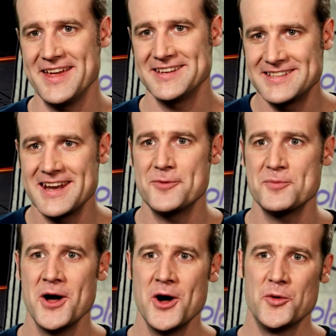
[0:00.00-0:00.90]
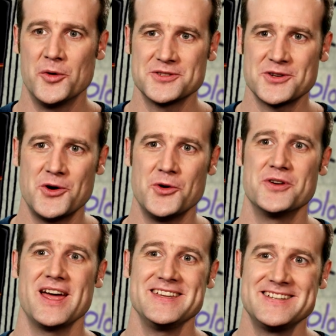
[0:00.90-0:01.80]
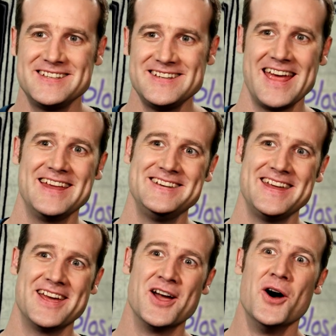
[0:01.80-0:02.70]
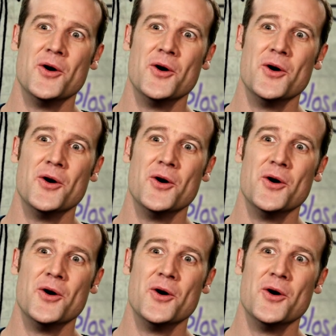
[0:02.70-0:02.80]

they set up what's called a standing